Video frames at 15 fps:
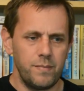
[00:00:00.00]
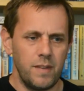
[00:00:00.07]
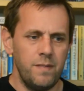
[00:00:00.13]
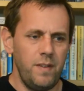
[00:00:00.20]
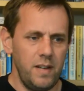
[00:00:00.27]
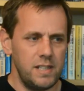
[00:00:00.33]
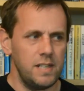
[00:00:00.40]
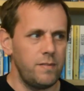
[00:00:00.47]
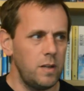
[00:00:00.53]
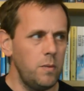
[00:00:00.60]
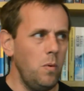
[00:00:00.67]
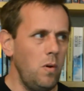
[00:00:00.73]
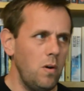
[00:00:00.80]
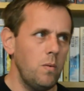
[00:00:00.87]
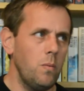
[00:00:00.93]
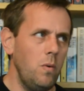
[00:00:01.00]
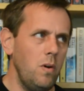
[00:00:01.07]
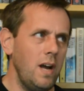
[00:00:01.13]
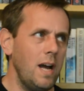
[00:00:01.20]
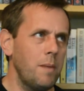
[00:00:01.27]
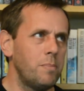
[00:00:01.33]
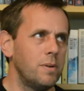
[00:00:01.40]
Effectively,
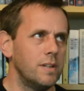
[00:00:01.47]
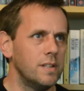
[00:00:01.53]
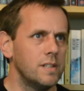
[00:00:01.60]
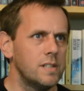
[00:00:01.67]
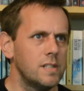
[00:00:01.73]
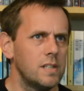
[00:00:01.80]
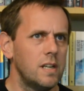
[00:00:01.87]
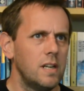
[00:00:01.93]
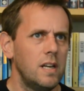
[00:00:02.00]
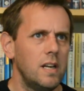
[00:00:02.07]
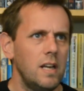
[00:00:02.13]
what happens